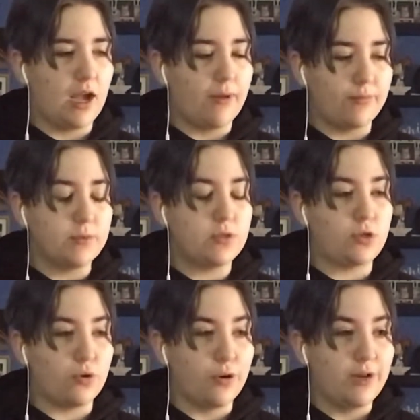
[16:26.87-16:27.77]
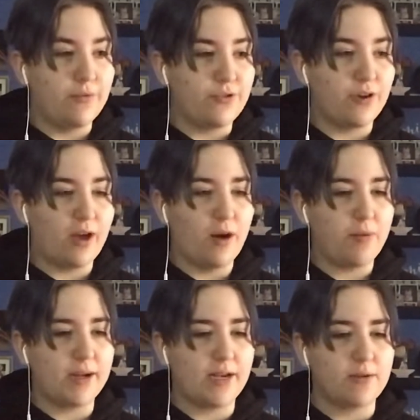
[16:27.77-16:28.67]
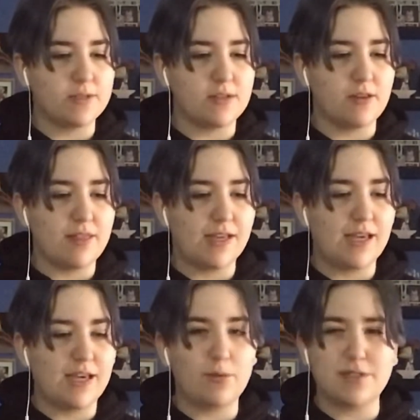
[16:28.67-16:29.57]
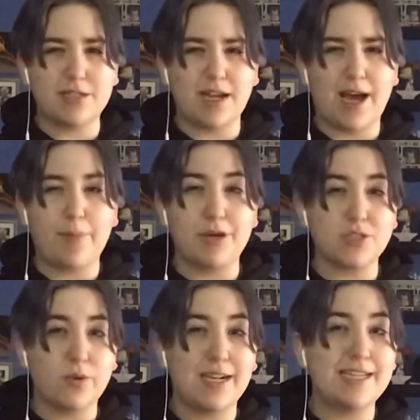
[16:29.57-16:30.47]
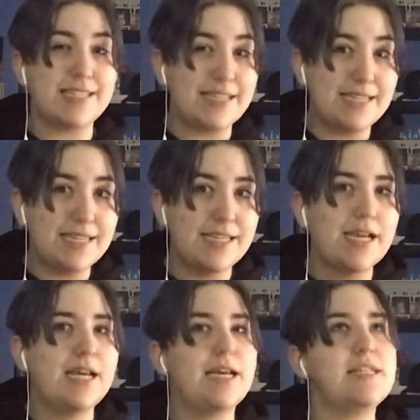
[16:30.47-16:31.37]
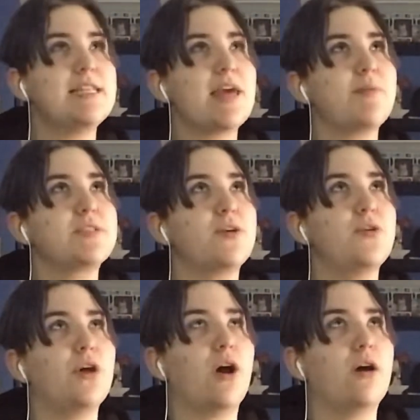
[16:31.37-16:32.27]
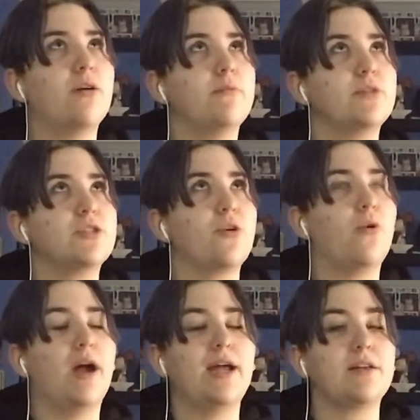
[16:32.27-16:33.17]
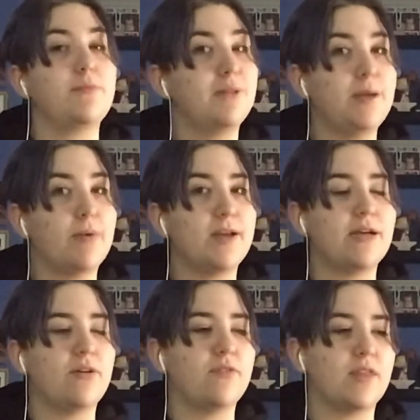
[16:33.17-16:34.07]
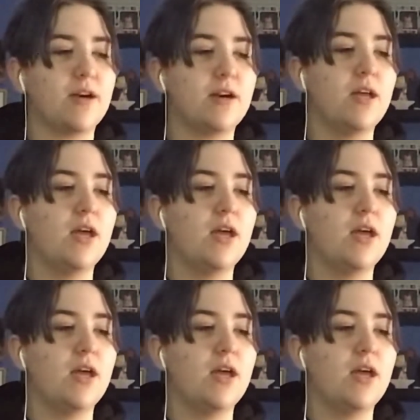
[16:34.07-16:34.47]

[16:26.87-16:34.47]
It was truly, truly heartbreaking. I wasn't thinking it was going to happen as quickly as it did into the episode. So I had a complete breakdown over that.